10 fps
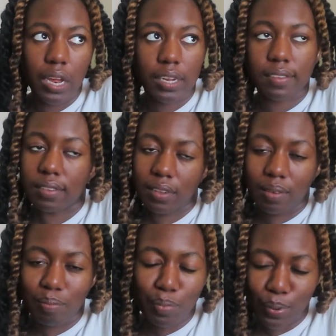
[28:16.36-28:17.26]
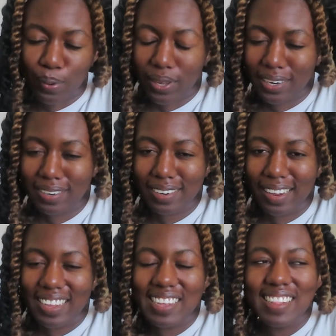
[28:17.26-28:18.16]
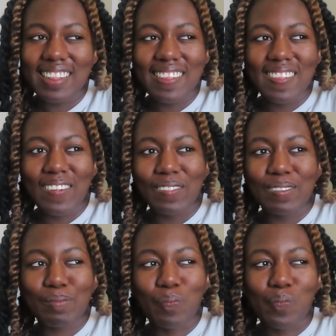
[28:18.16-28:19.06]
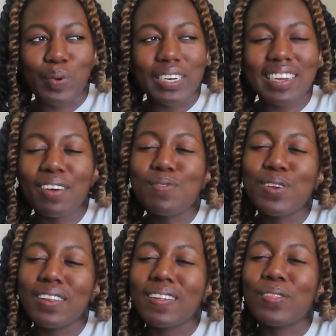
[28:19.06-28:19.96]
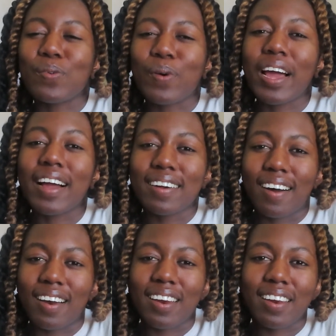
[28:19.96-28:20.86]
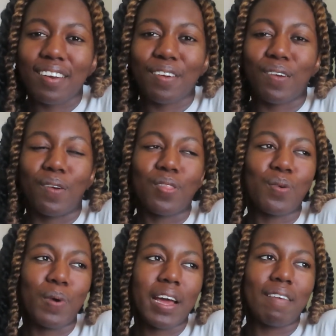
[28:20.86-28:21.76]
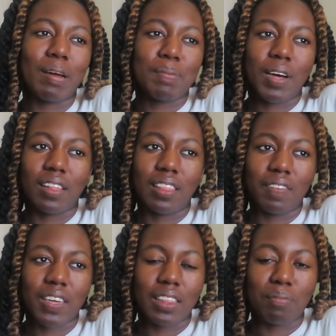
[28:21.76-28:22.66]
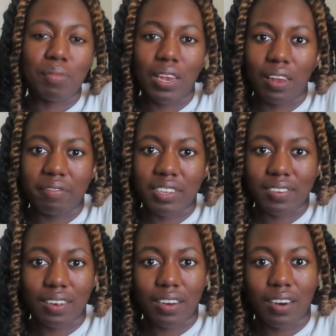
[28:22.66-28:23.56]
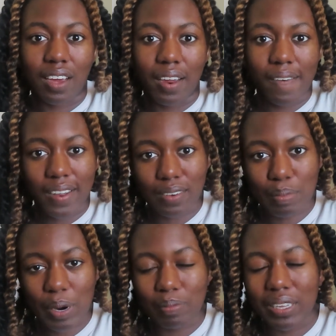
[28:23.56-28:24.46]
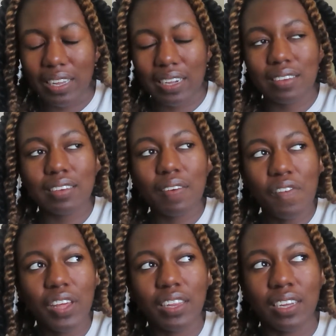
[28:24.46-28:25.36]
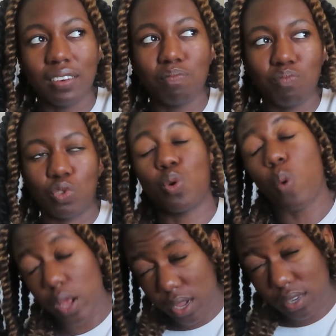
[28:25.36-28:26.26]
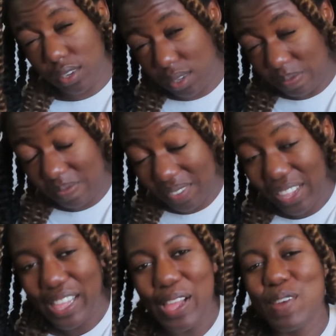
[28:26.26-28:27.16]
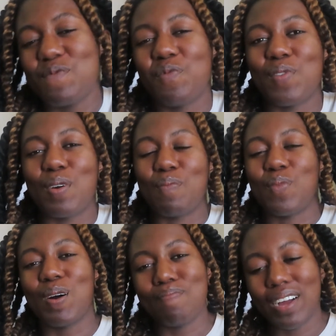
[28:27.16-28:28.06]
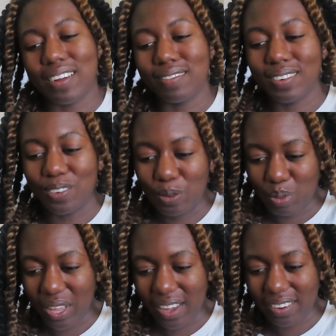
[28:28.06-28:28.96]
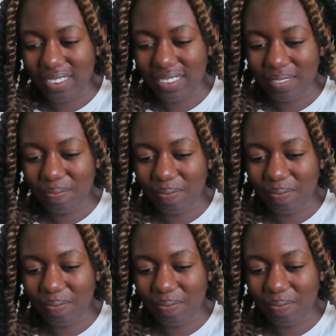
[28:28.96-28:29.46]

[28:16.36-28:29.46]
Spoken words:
at some point. But definitely the way I got here, the way how I'm not living in the middle of the city in a high-rise apartment, like it's definitely tweaked from my original plans.